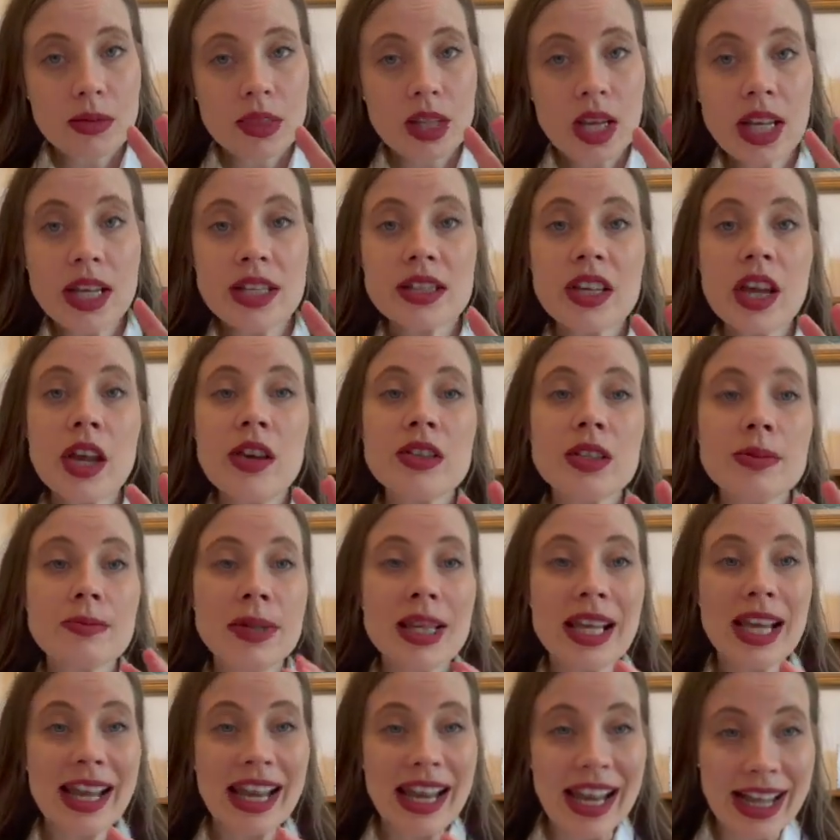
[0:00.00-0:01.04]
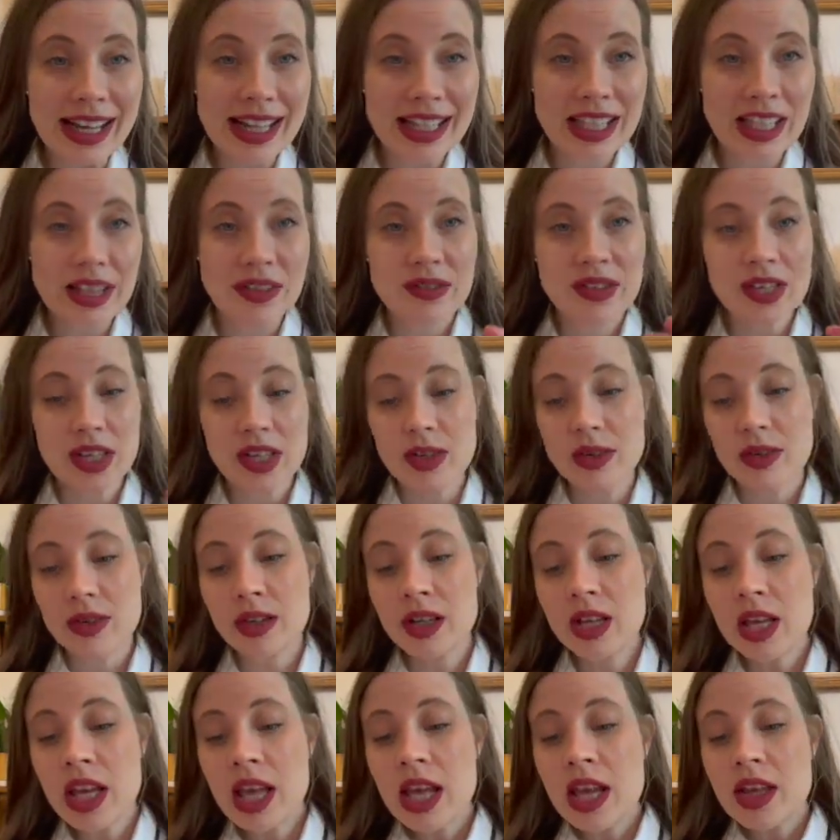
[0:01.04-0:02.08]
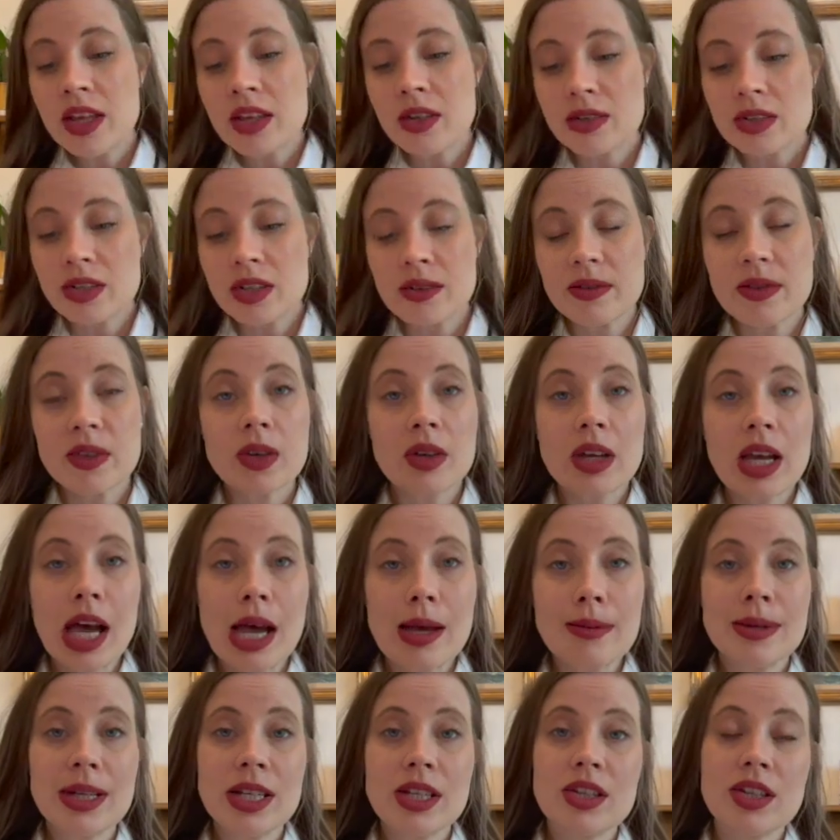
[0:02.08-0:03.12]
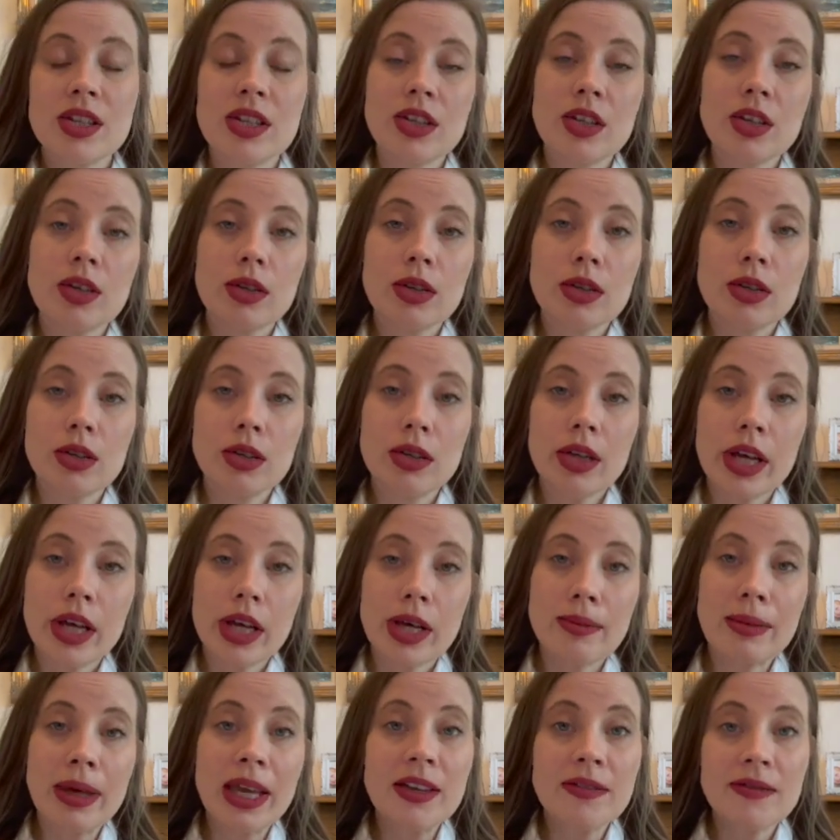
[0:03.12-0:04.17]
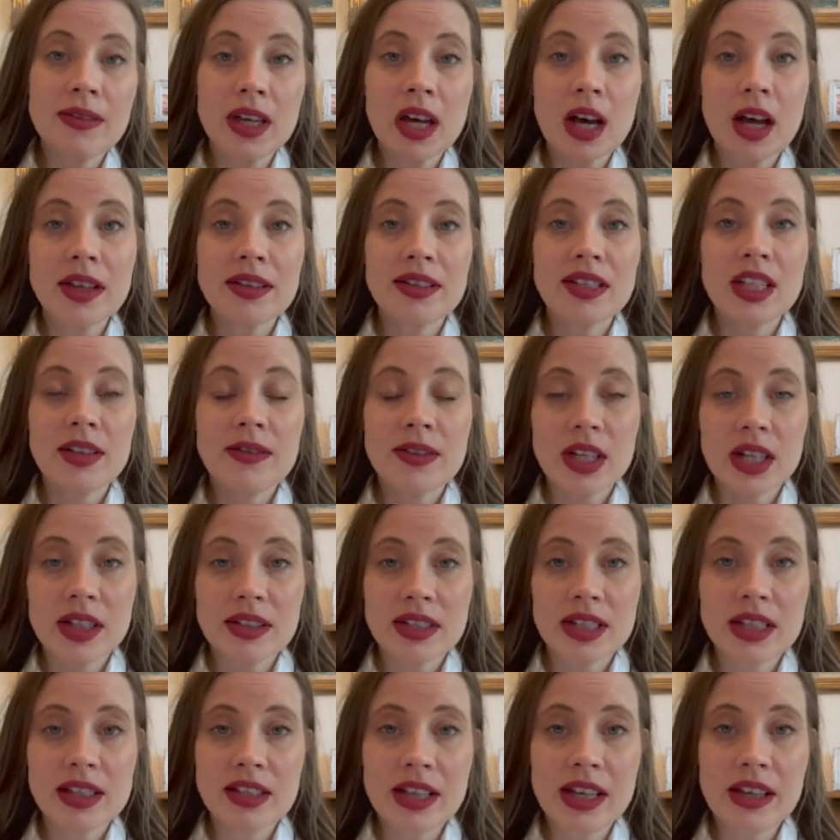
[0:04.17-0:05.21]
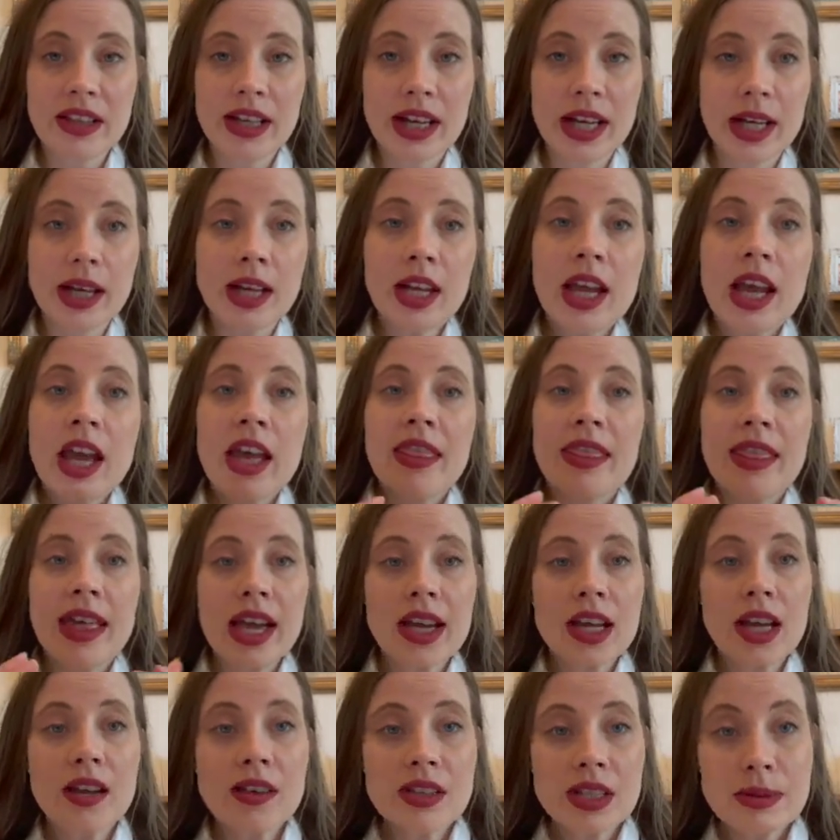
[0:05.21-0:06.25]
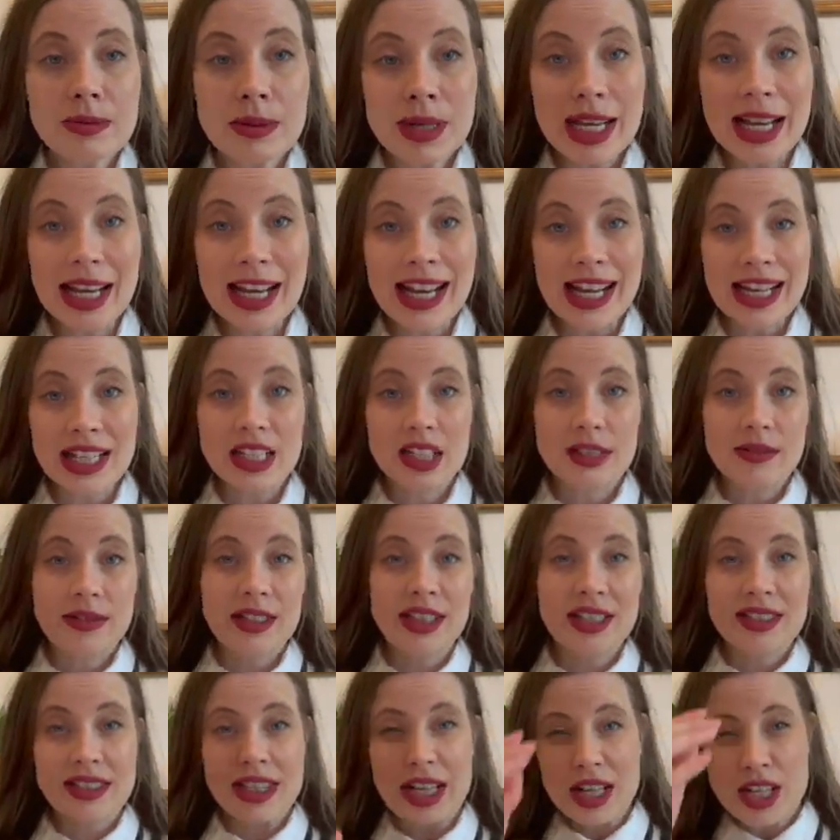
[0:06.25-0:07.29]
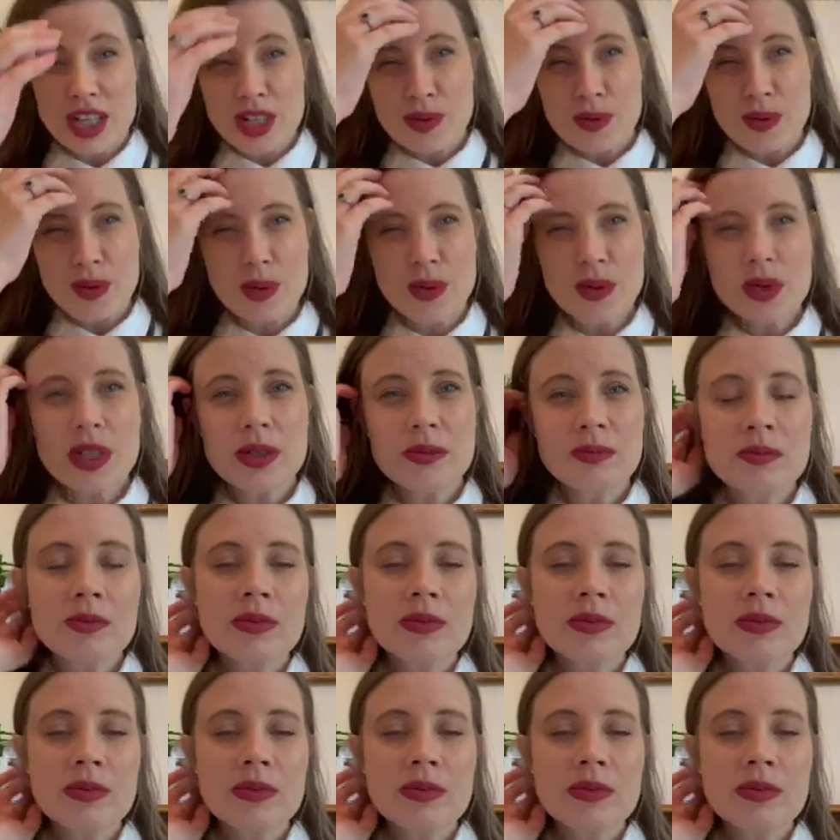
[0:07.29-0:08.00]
is going to be elective. So your, your sort of your cabbage and your um, AVRs, TVRs, things like that, they're going to be electively scheduled.